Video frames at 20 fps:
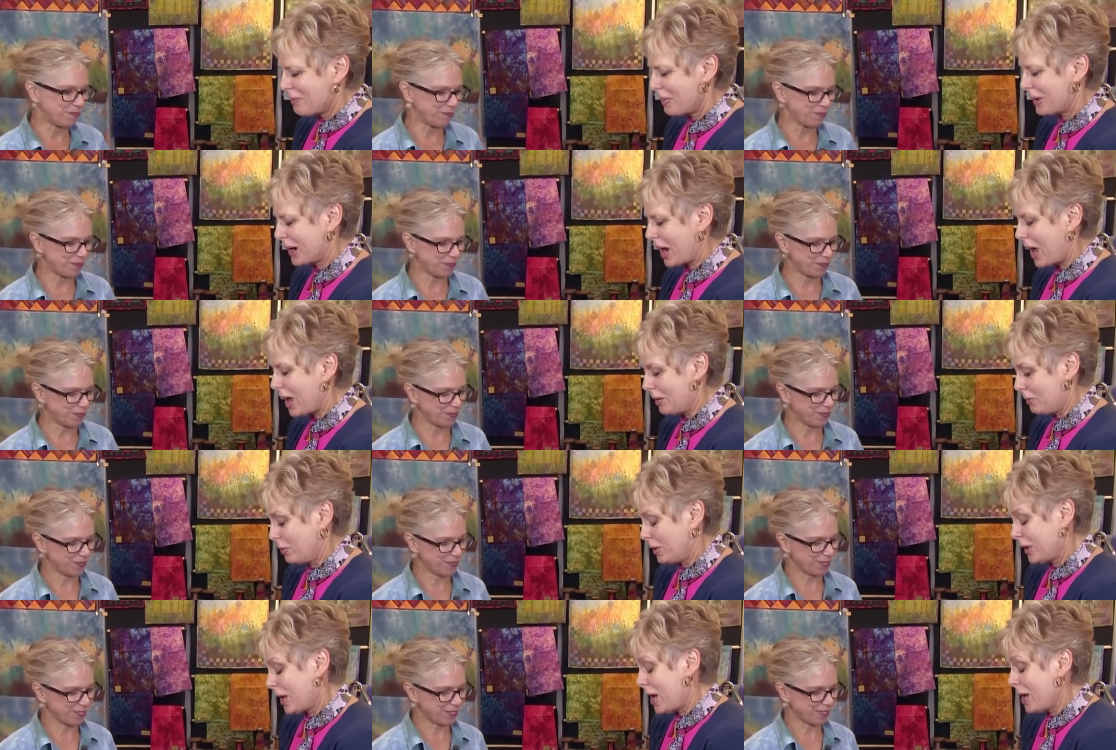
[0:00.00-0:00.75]
Speaker 1: but I,
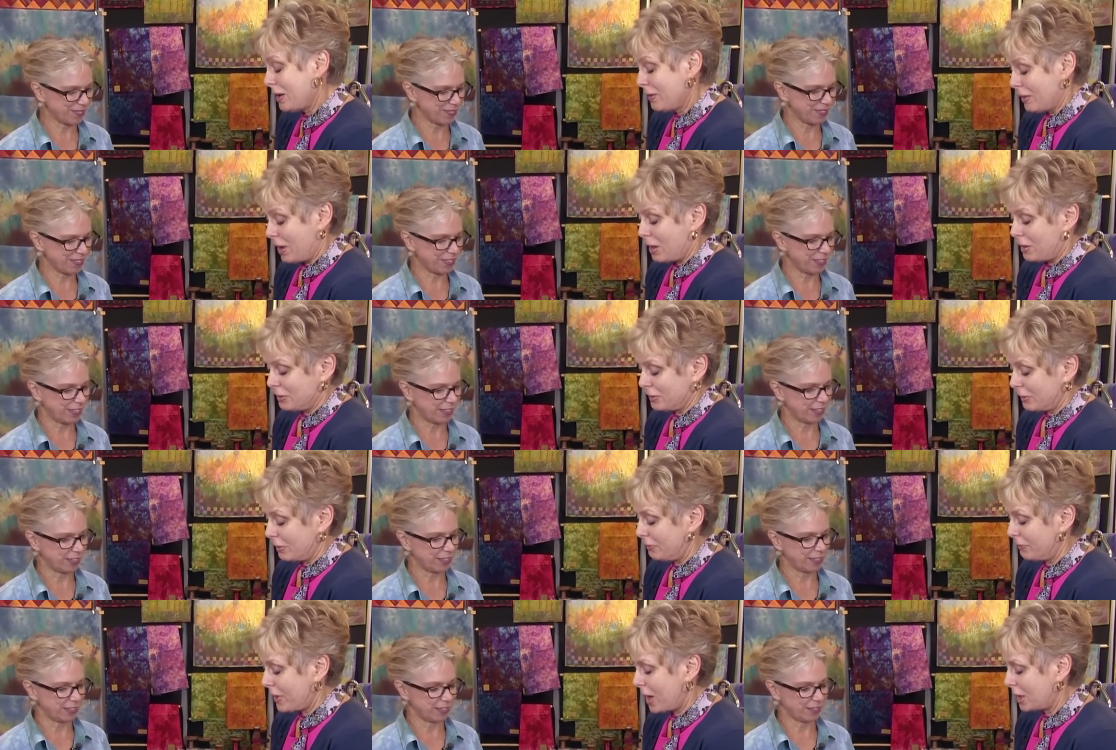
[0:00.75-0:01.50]
what I
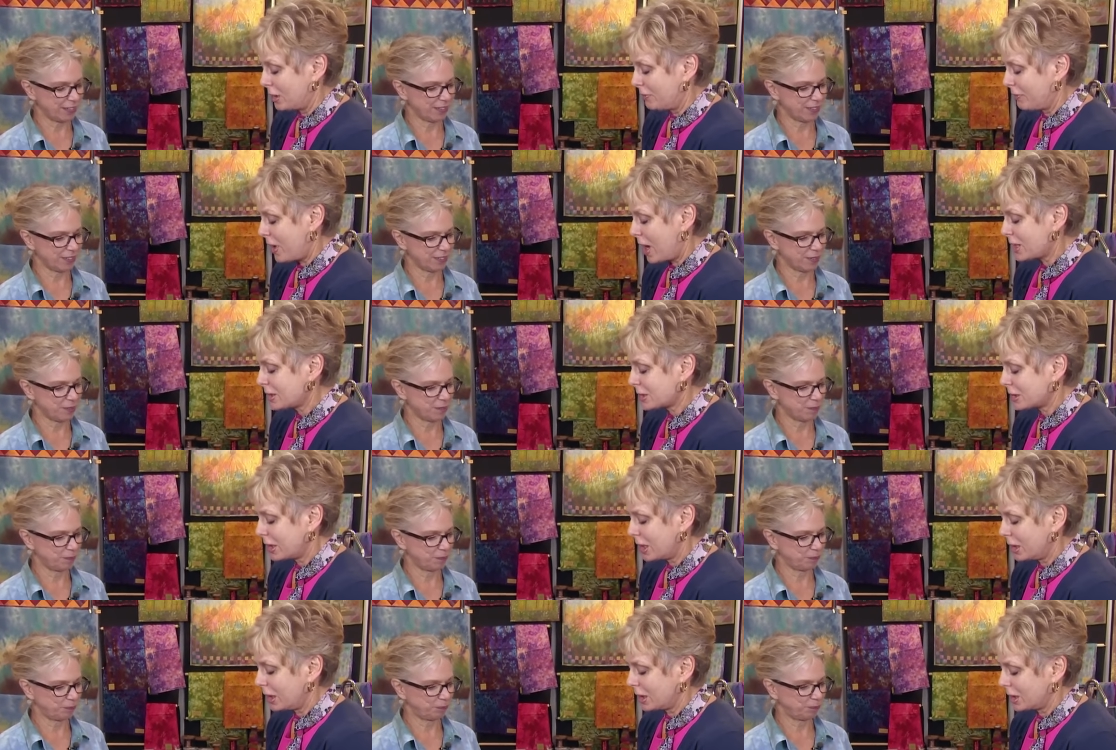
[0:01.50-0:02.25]
find
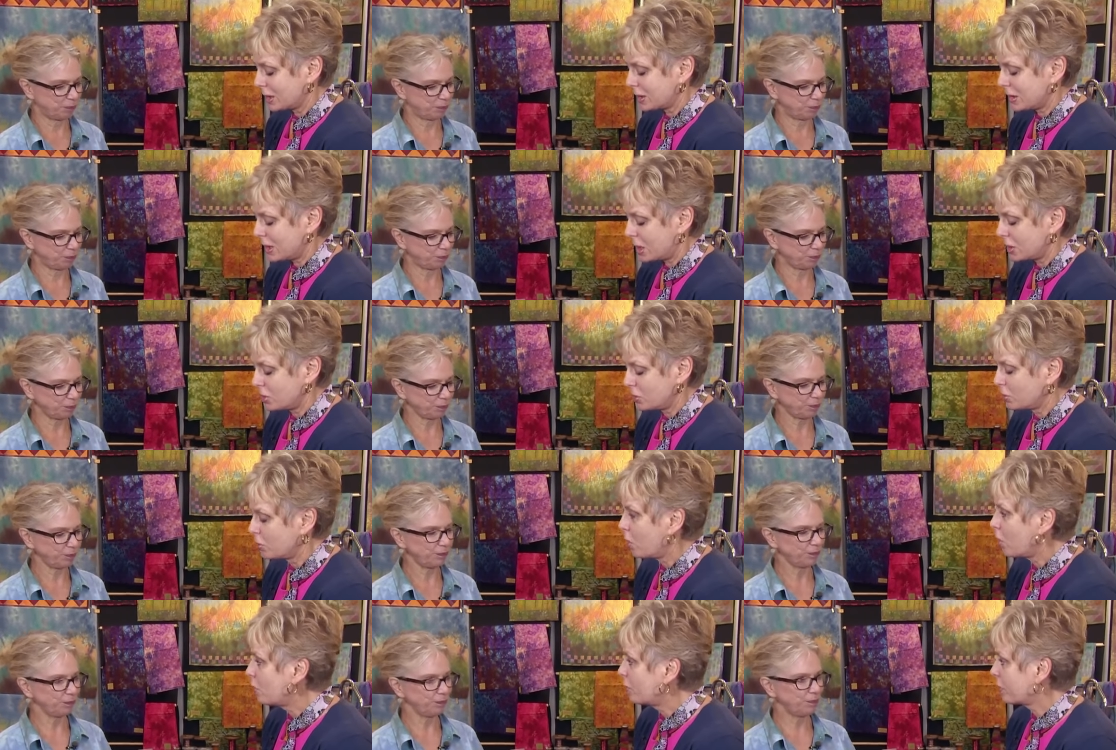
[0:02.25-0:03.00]
fascinating is that
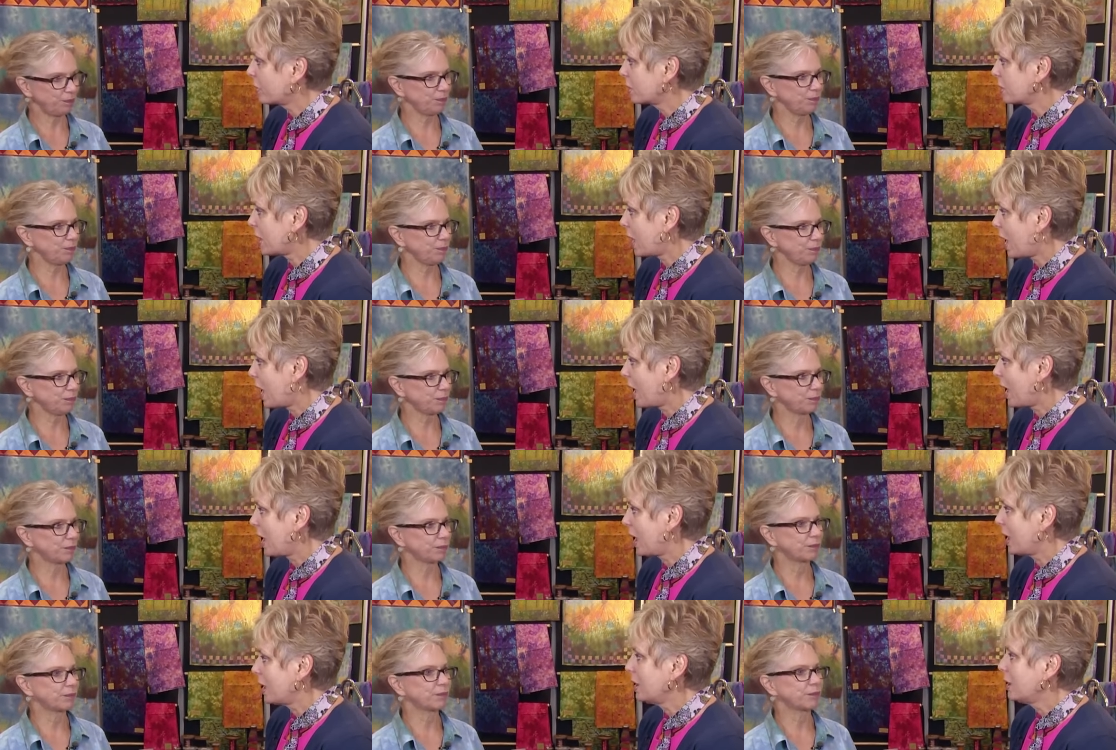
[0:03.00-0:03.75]
you over
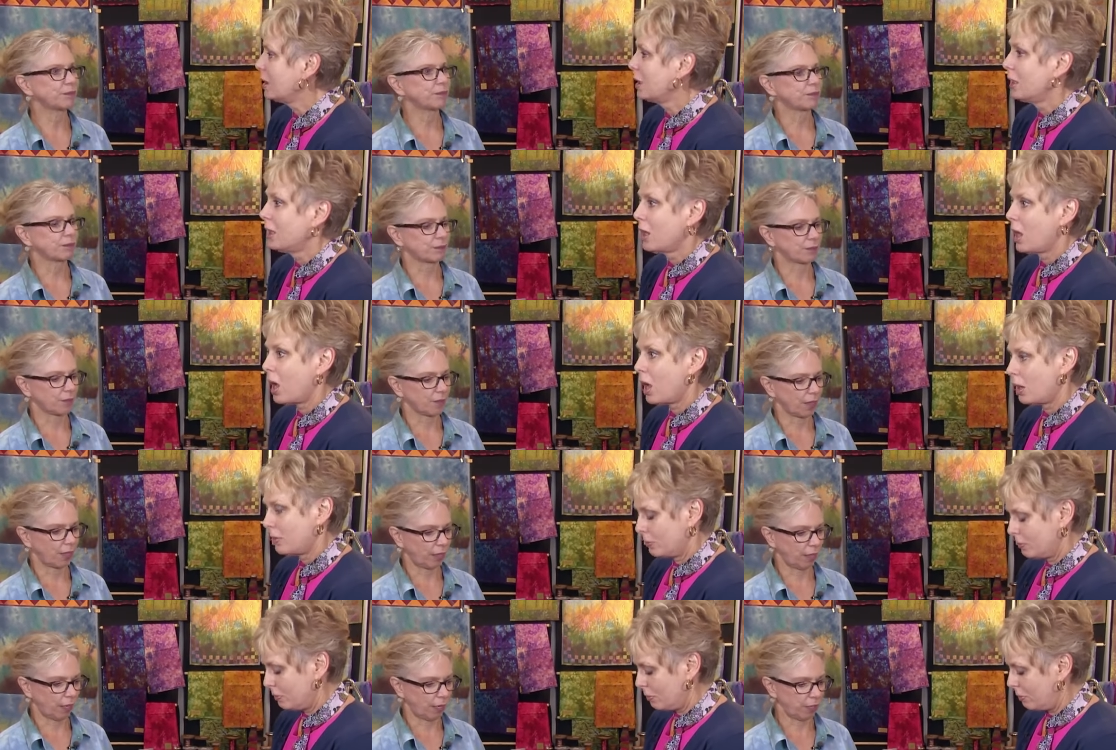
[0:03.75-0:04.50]
dye.
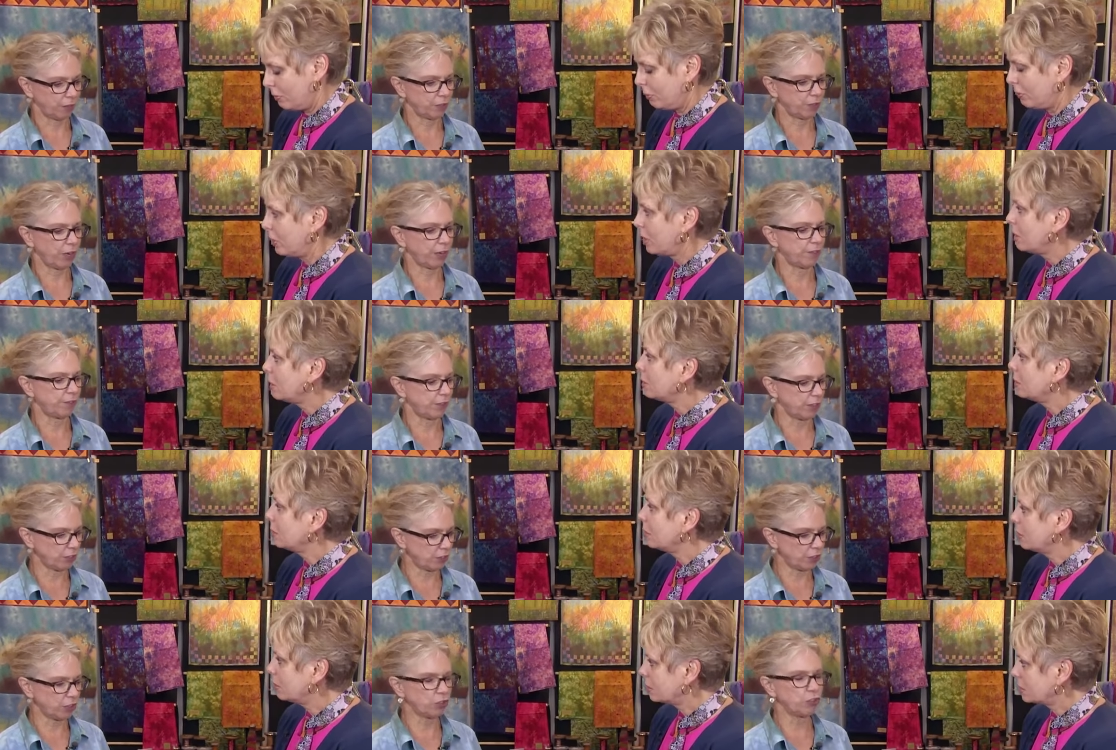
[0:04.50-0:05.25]
Dye
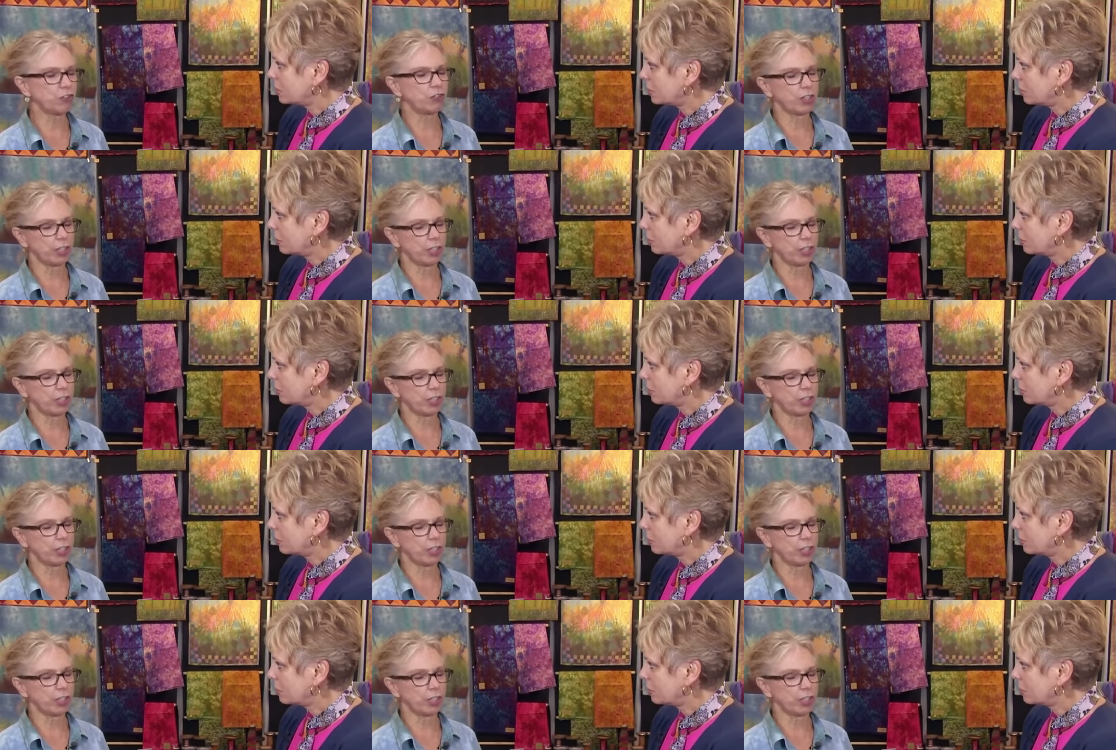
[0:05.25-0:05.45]
vintage